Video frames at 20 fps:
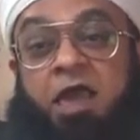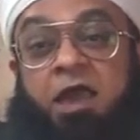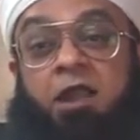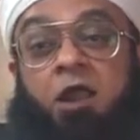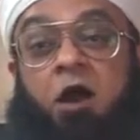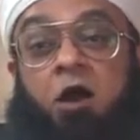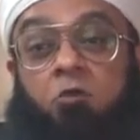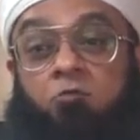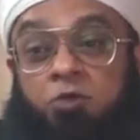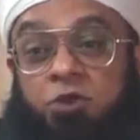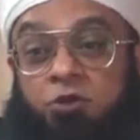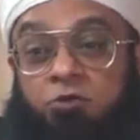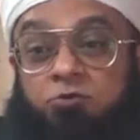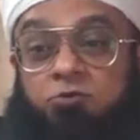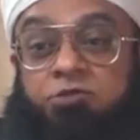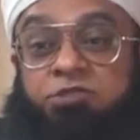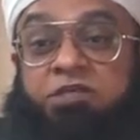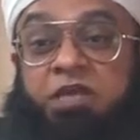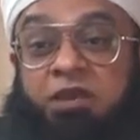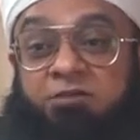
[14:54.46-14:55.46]
And how will you
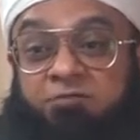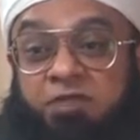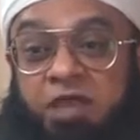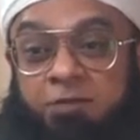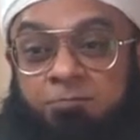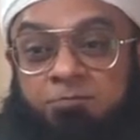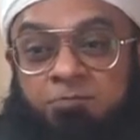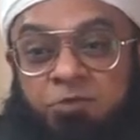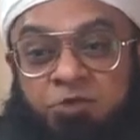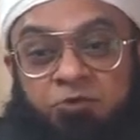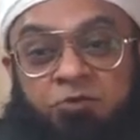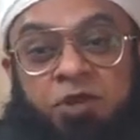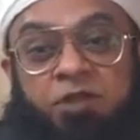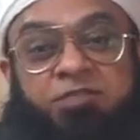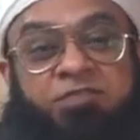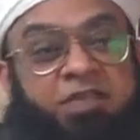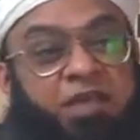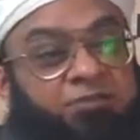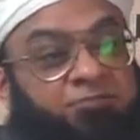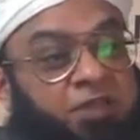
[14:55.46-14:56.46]
save them? You can
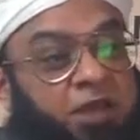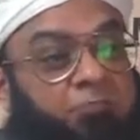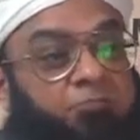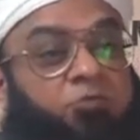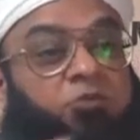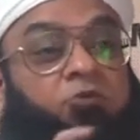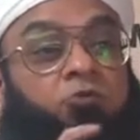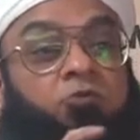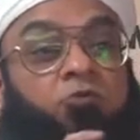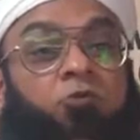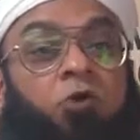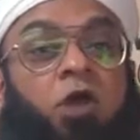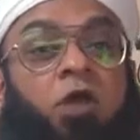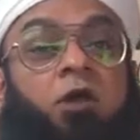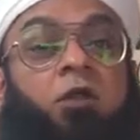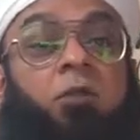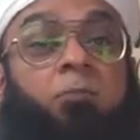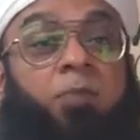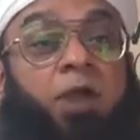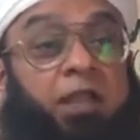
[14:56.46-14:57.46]
save them through
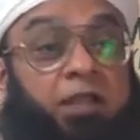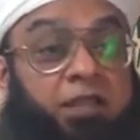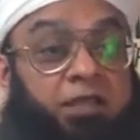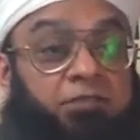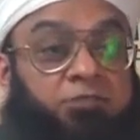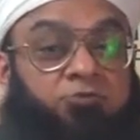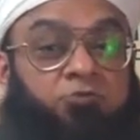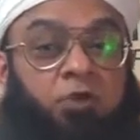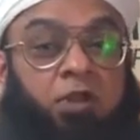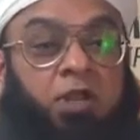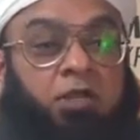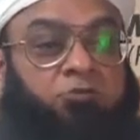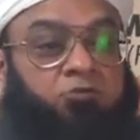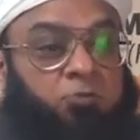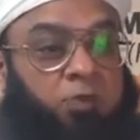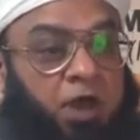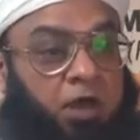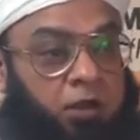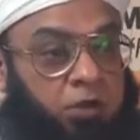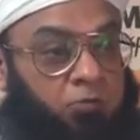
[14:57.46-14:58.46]
repentance to Allah
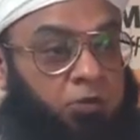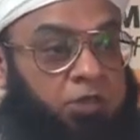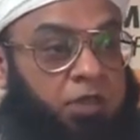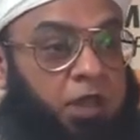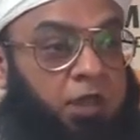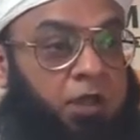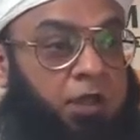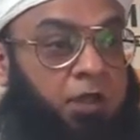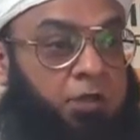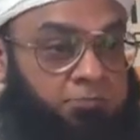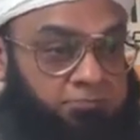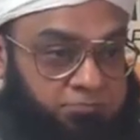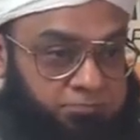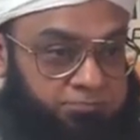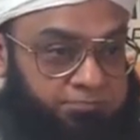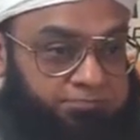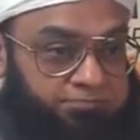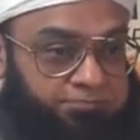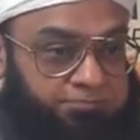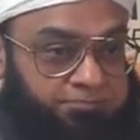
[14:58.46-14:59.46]
subhanahu wa ta'ala.
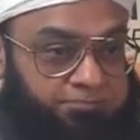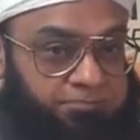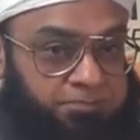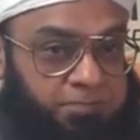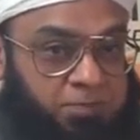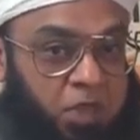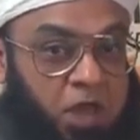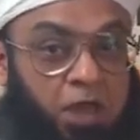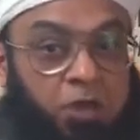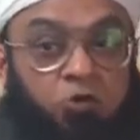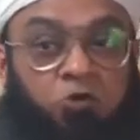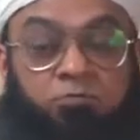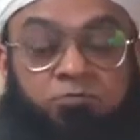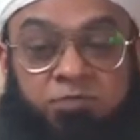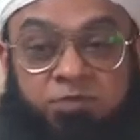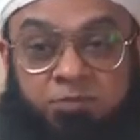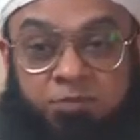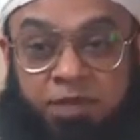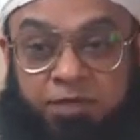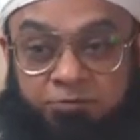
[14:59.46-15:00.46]
I hope
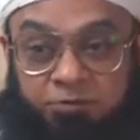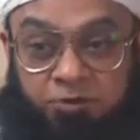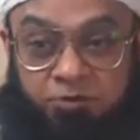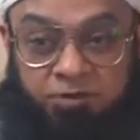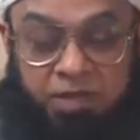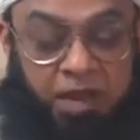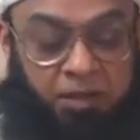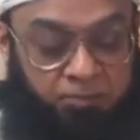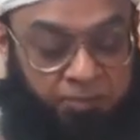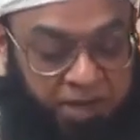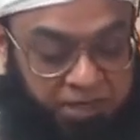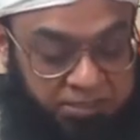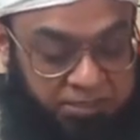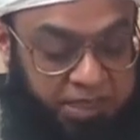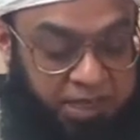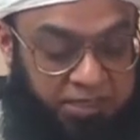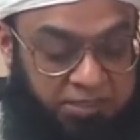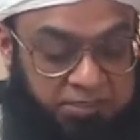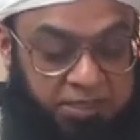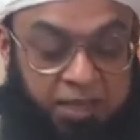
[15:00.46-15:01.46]
that, you know, that makes
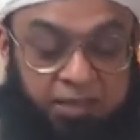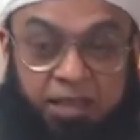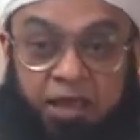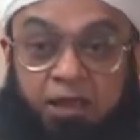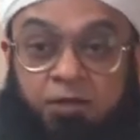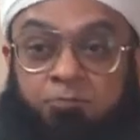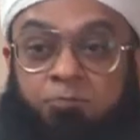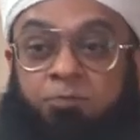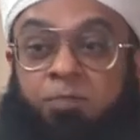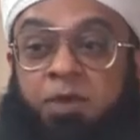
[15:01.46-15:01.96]
sense, and that